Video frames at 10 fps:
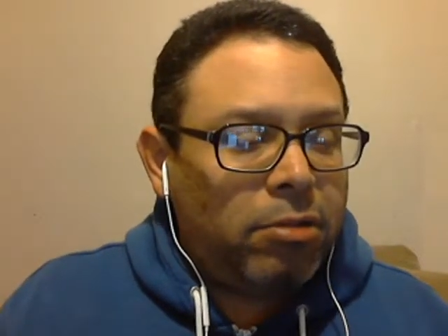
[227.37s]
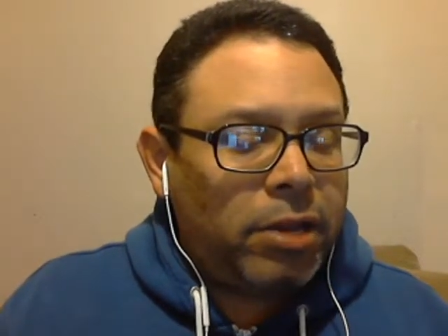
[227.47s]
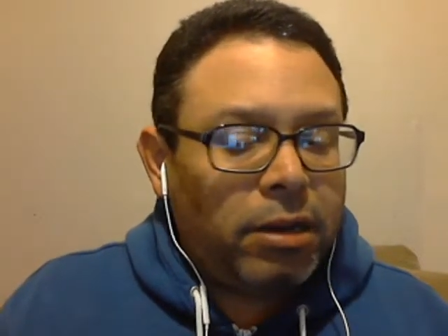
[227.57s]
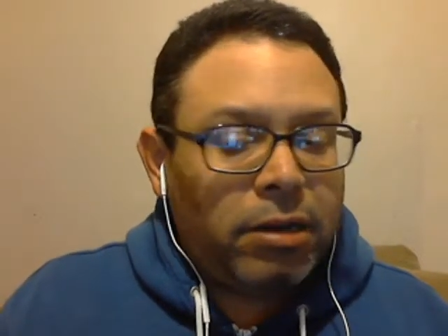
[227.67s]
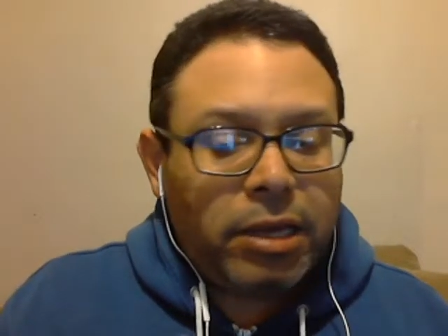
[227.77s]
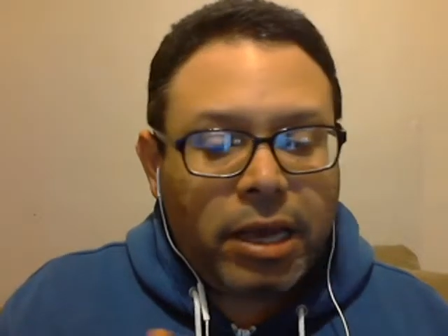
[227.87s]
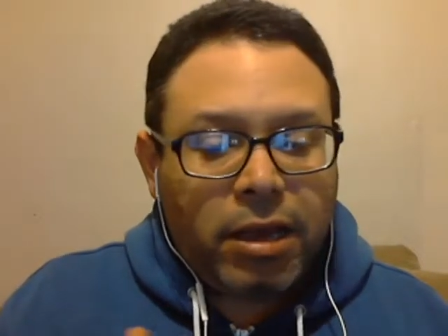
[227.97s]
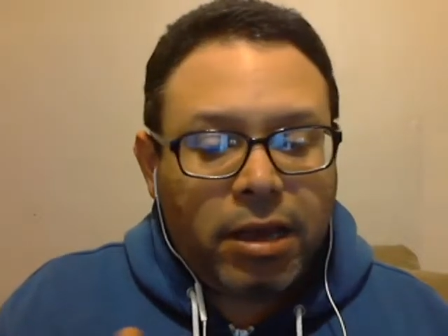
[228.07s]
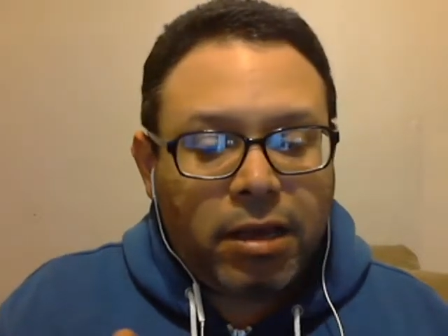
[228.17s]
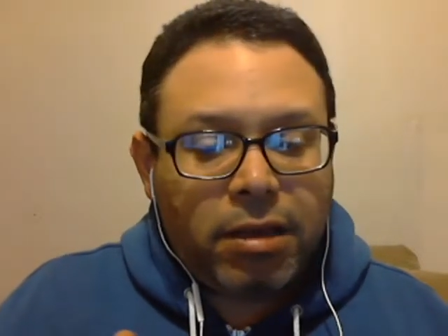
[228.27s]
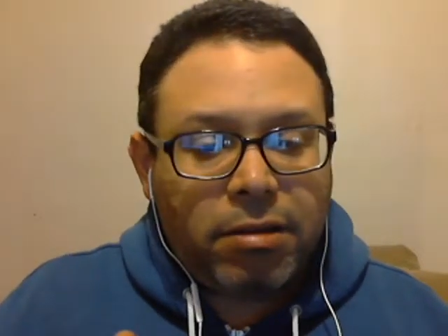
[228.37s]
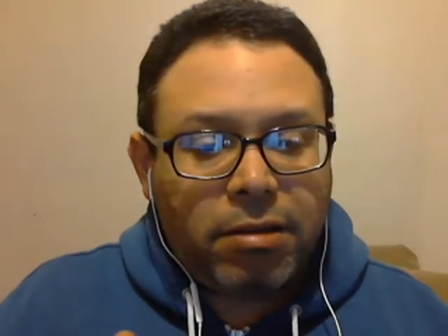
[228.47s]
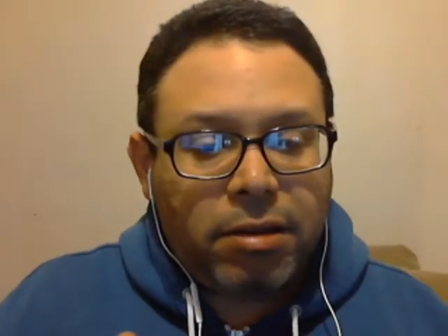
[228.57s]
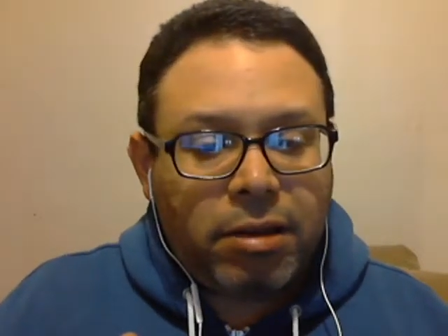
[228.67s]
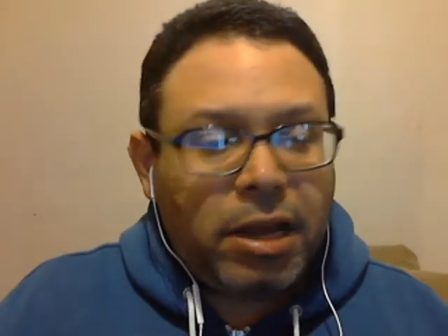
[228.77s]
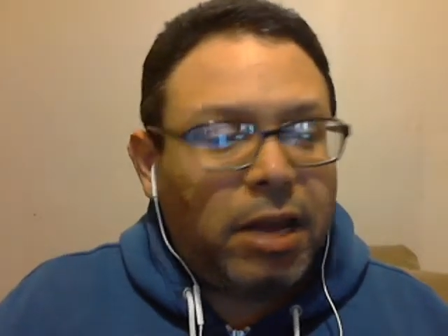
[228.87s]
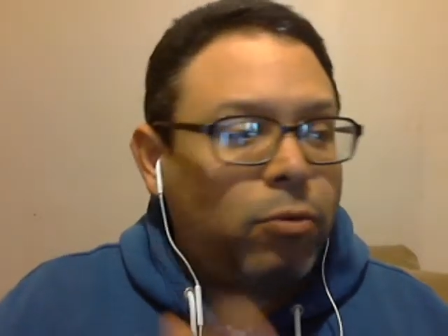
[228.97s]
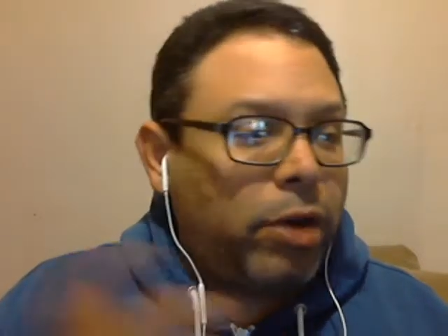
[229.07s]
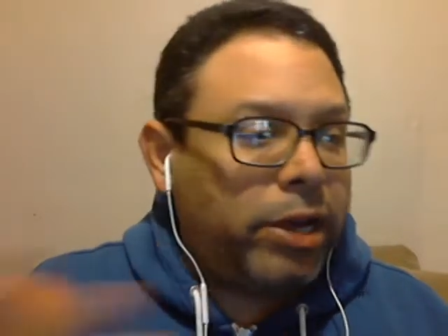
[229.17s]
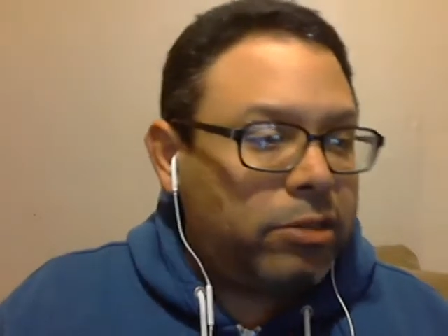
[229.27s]
not only
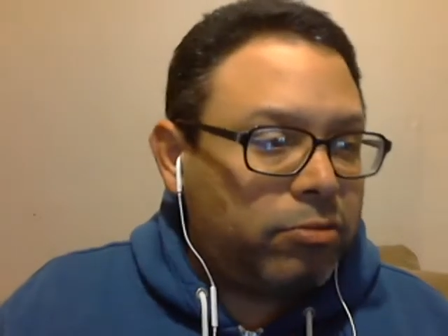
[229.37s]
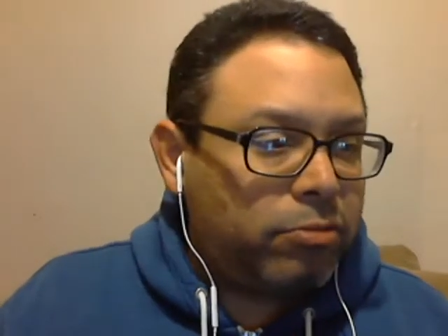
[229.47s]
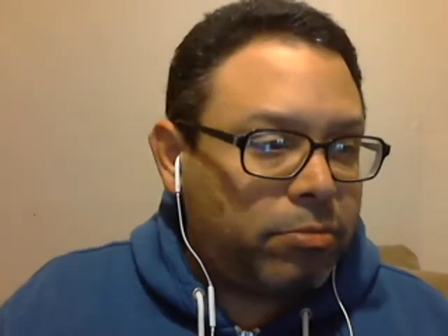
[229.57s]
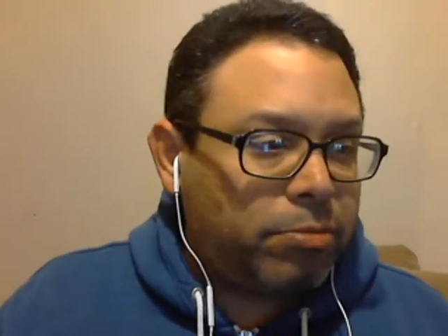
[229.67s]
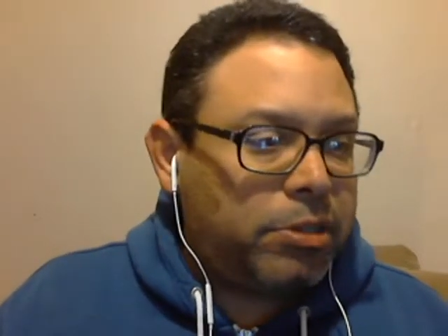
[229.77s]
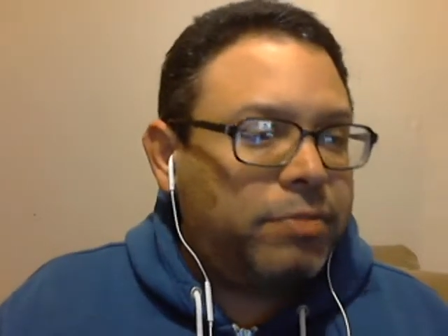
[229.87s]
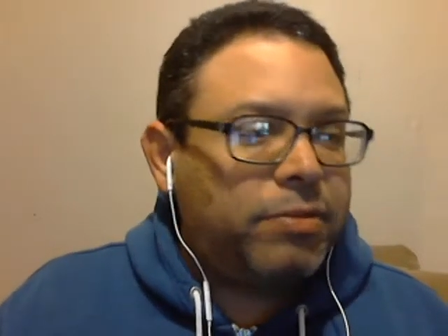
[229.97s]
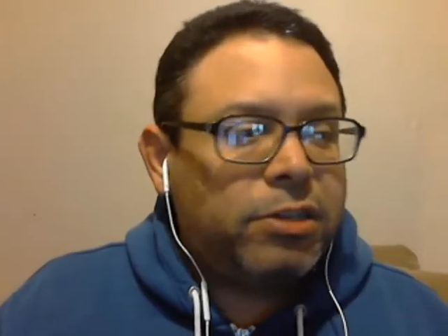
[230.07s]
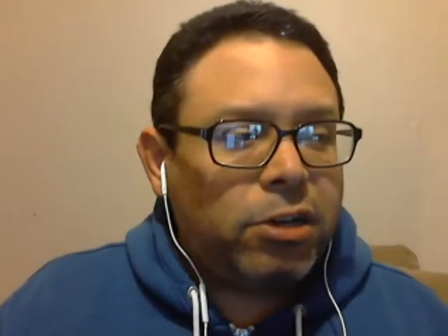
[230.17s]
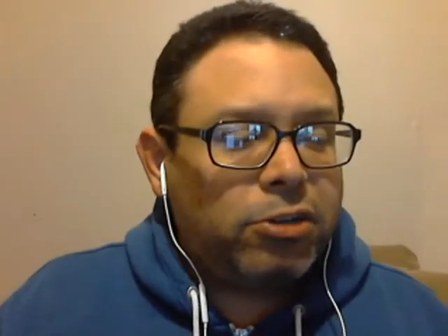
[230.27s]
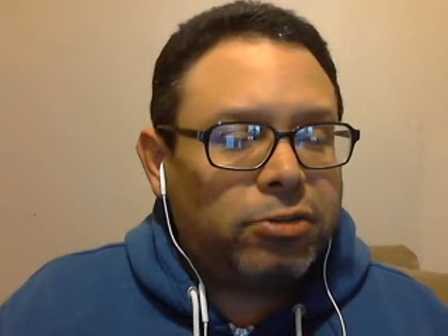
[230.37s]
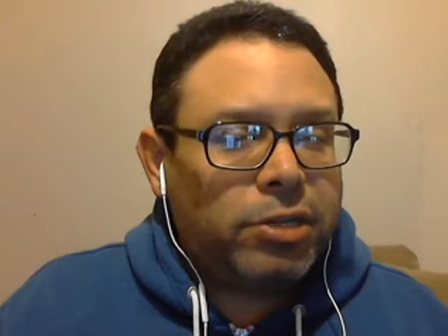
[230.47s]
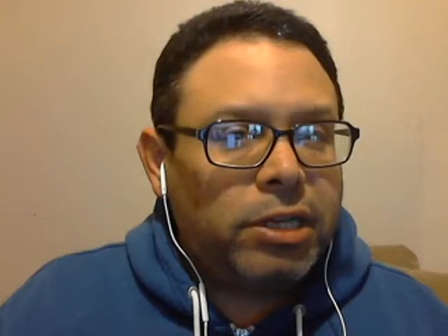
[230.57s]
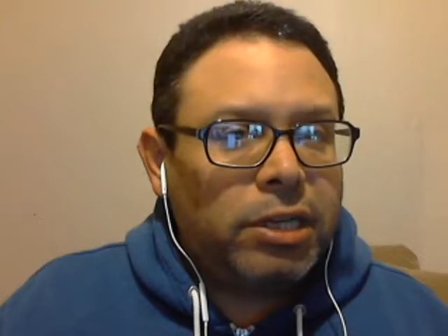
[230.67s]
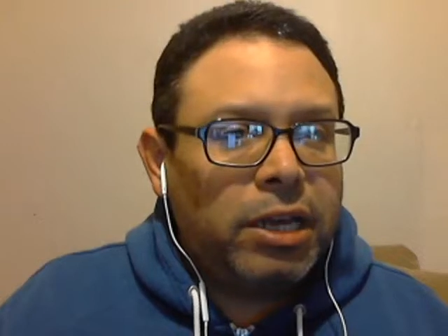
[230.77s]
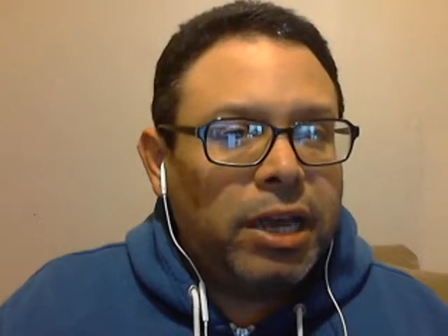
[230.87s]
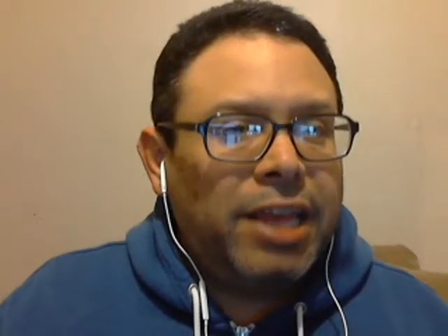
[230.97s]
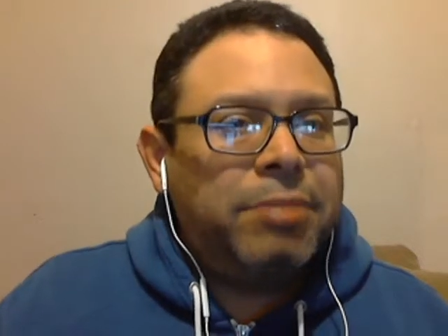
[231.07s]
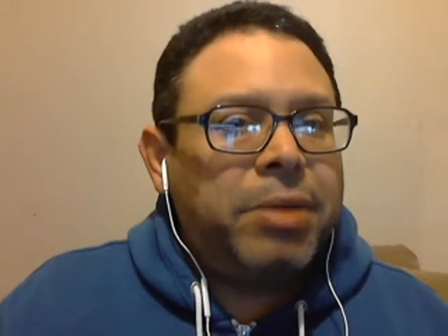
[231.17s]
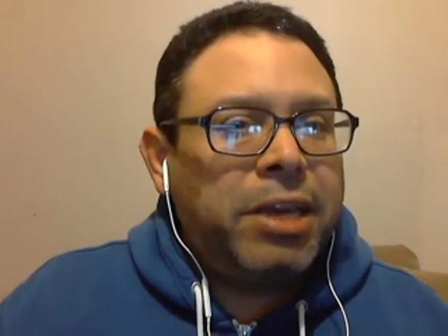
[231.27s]
non-whites were perceived in this country,
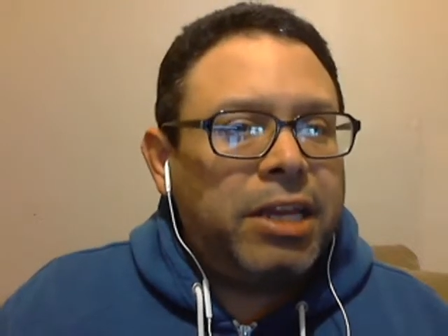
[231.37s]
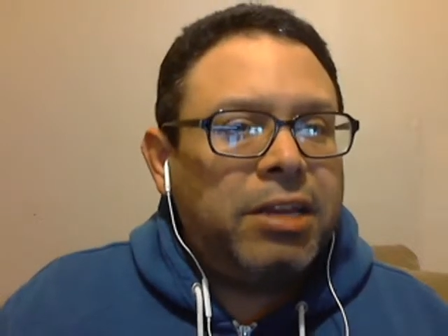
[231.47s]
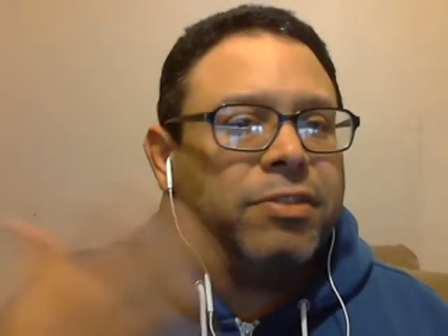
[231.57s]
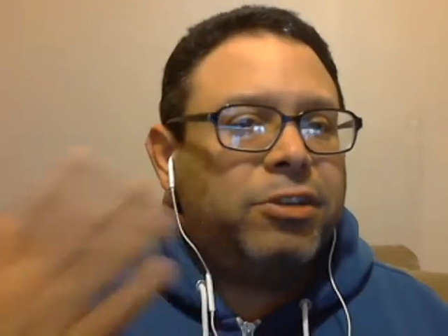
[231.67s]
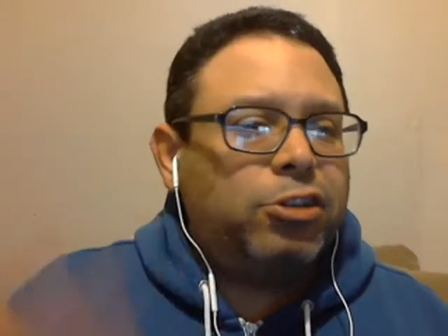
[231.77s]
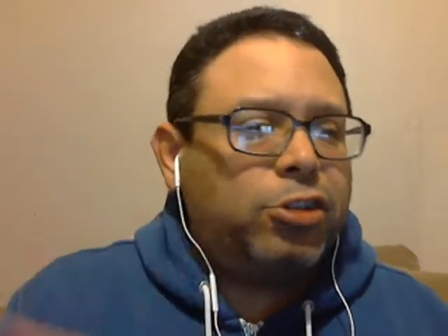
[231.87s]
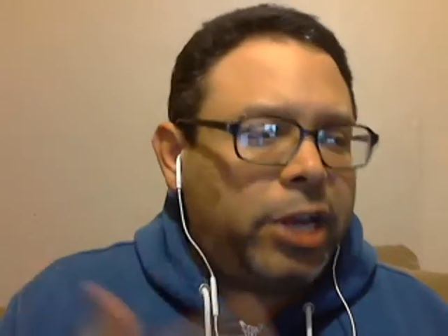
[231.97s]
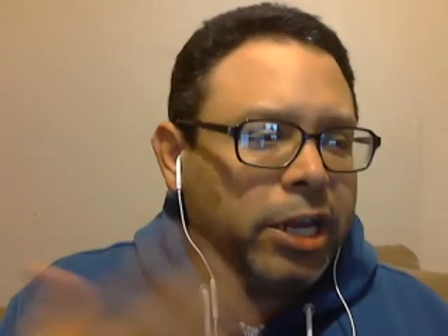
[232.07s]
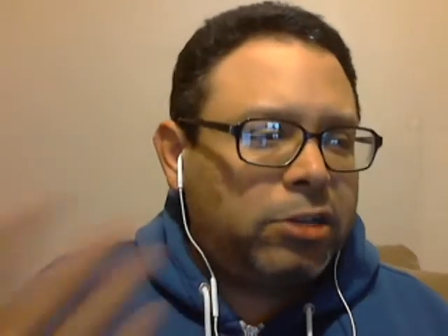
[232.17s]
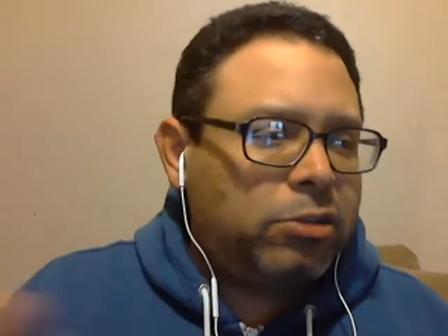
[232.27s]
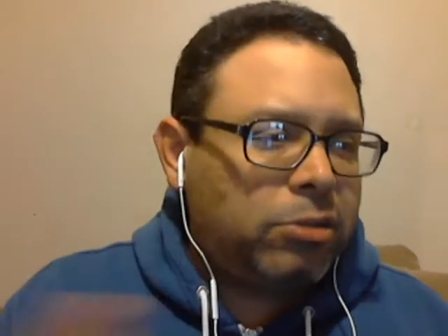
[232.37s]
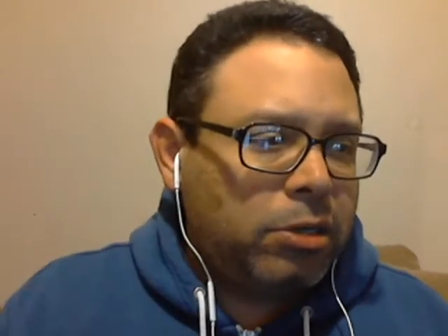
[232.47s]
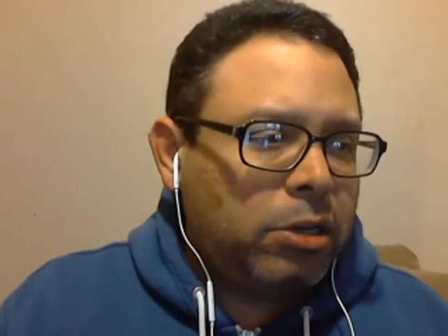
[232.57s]
and the beginning of this change,